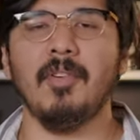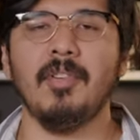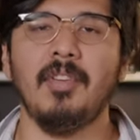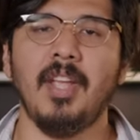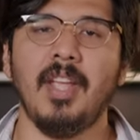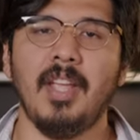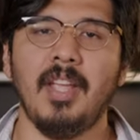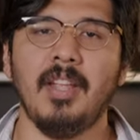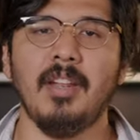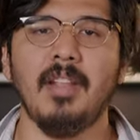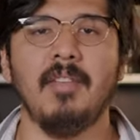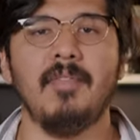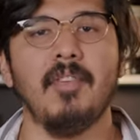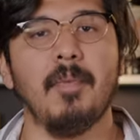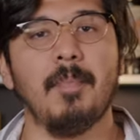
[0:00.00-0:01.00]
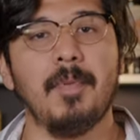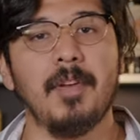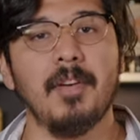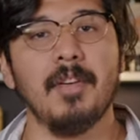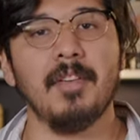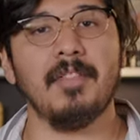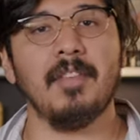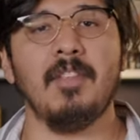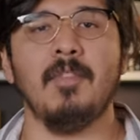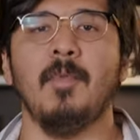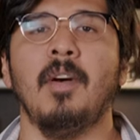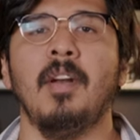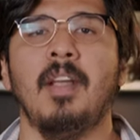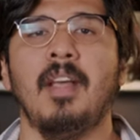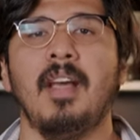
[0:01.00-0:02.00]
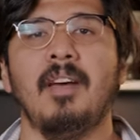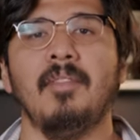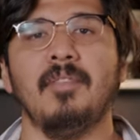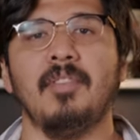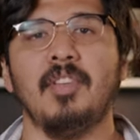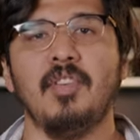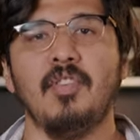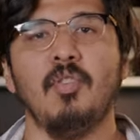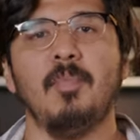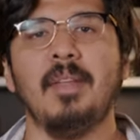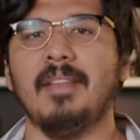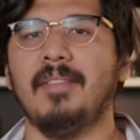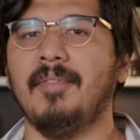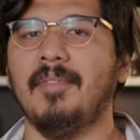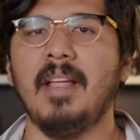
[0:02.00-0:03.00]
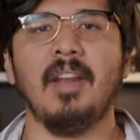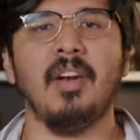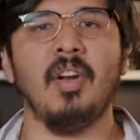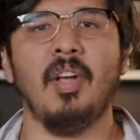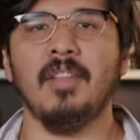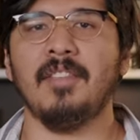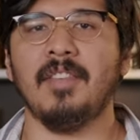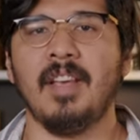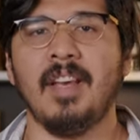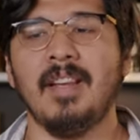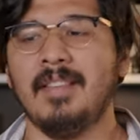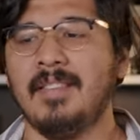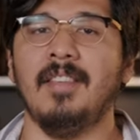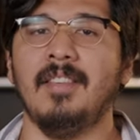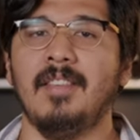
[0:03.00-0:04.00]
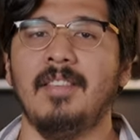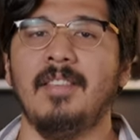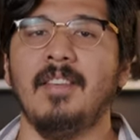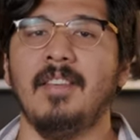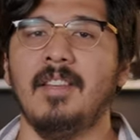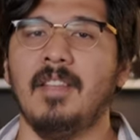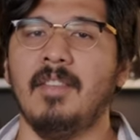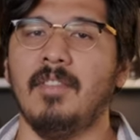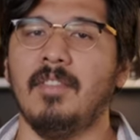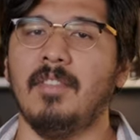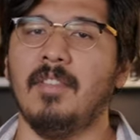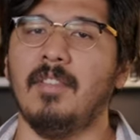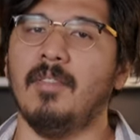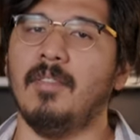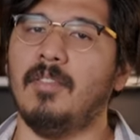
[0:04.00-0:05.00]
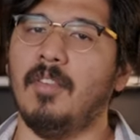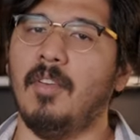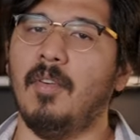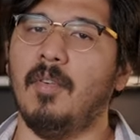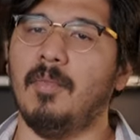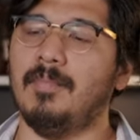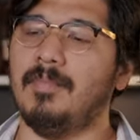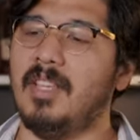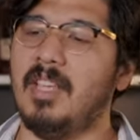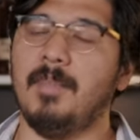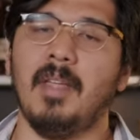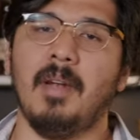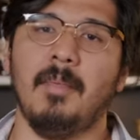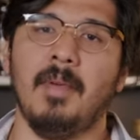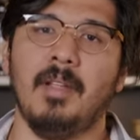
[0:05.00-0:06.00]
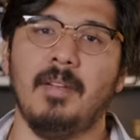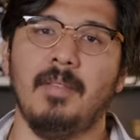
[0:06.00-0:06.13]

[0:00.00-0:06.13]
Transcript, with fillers: or you hate. If you're a purist and you wanna have a cube that's flat on all sides, this isn't gonna give it to you, so keep that in mind.